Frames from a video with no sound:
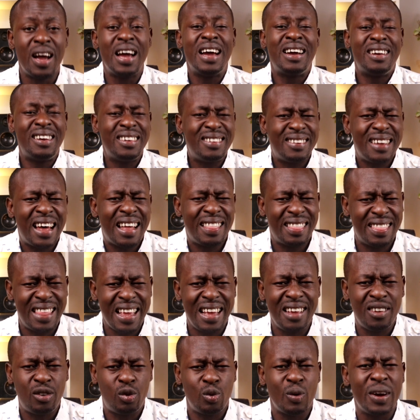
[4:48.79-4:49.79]
These are
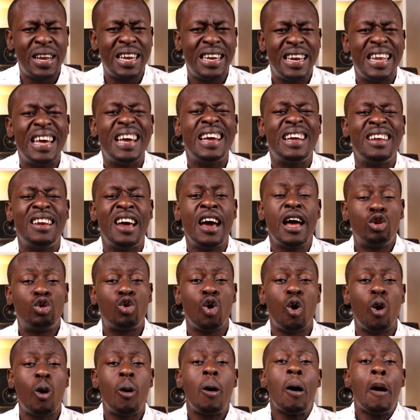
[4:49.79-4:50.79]
things we need
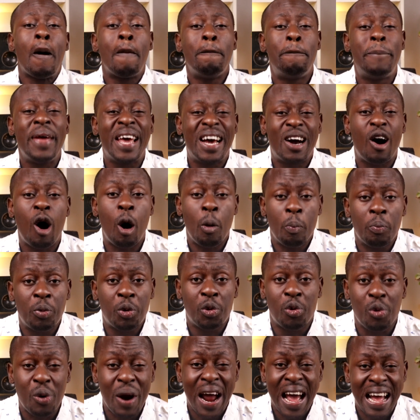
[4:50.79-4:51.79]
to become
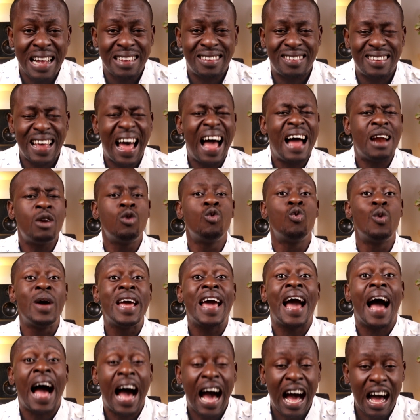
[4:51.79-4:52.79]
great, and we
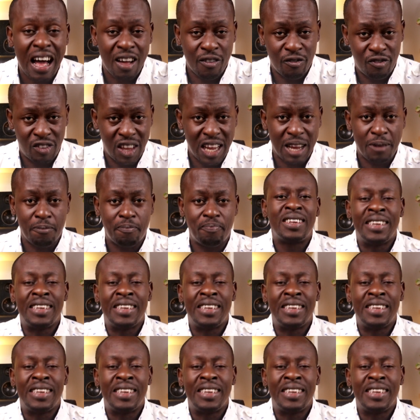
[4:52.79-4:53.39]
have them.